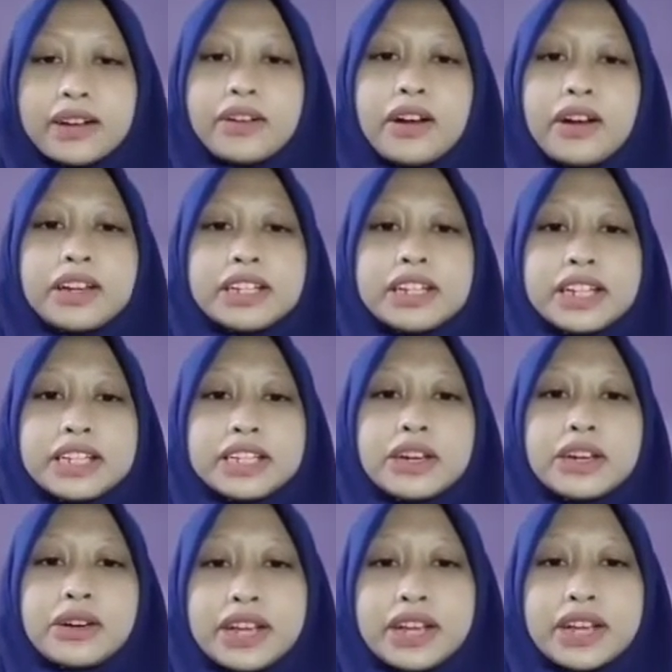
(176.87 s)
Grounded
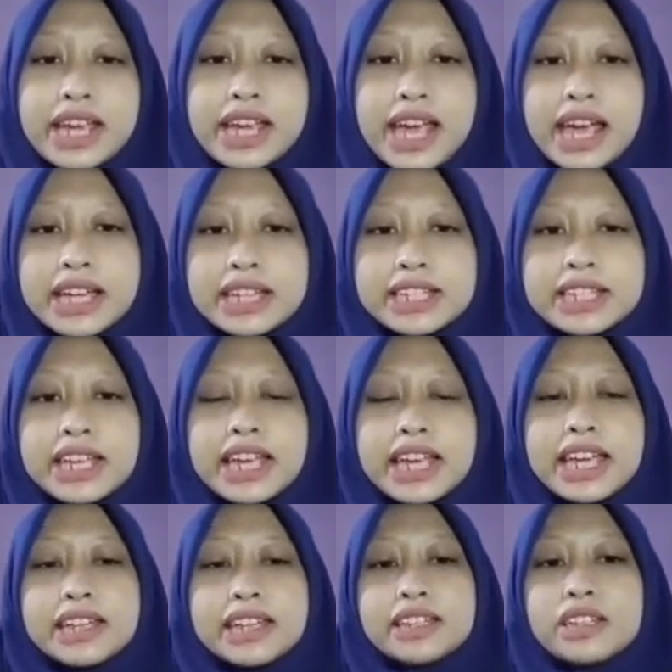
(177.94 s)
theory has
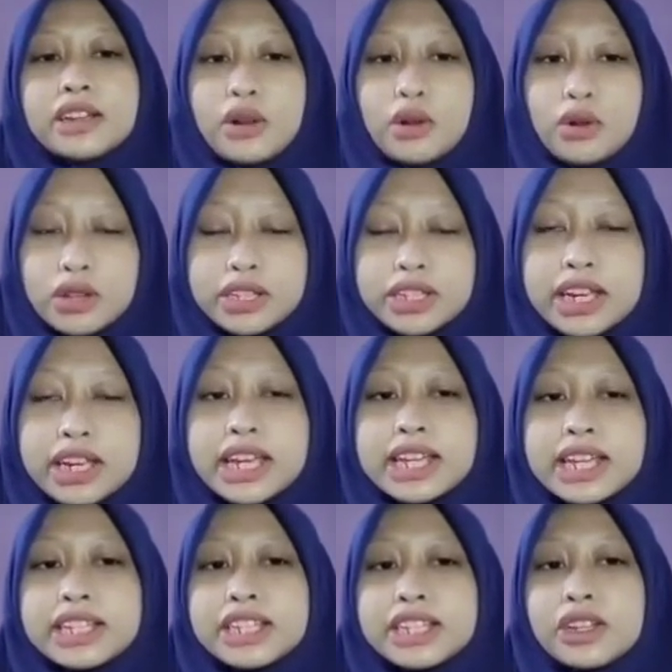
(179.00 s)
its root
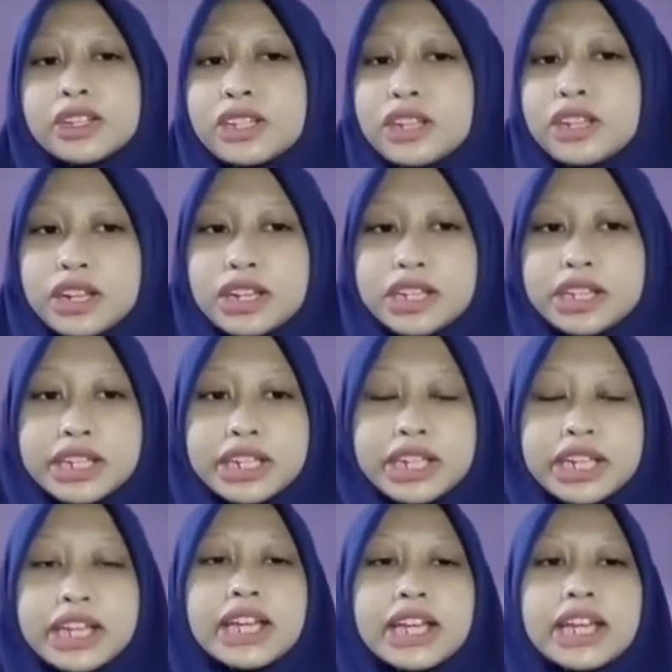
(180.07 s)
in
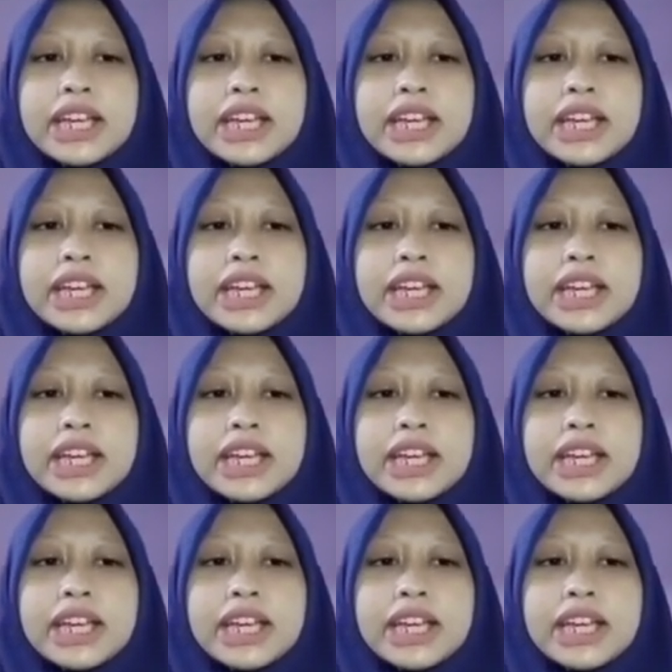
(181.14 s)
sociology.